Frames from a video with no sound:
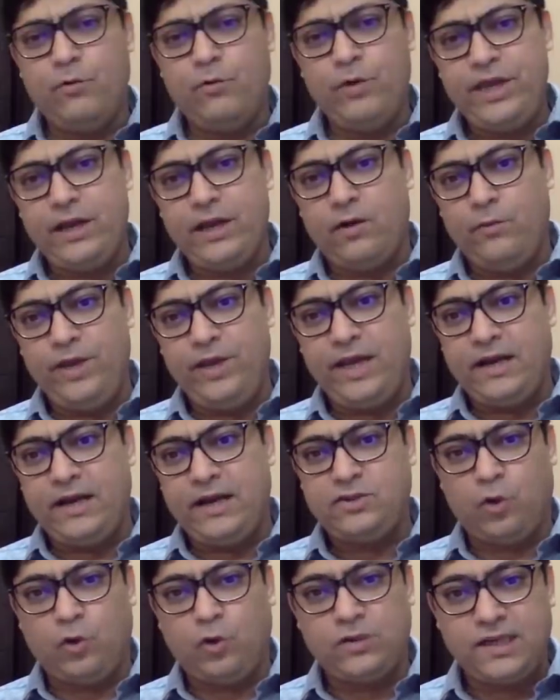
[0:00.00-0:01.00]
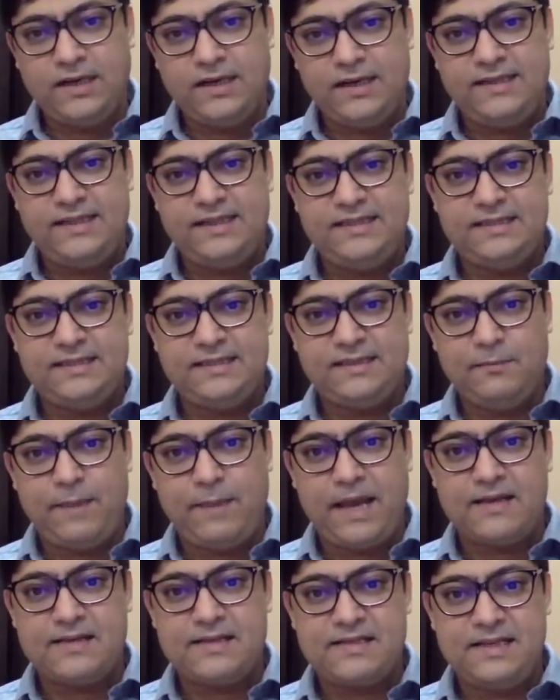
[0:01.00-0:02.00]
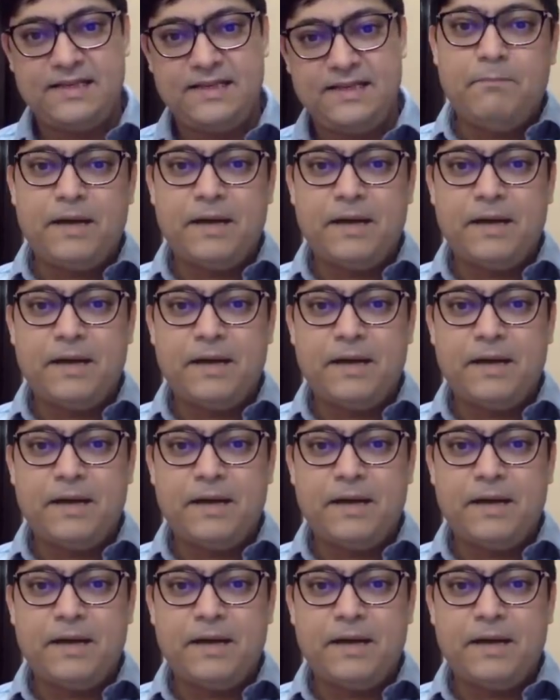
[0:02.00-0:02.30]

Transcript: We are a totally digital magazine,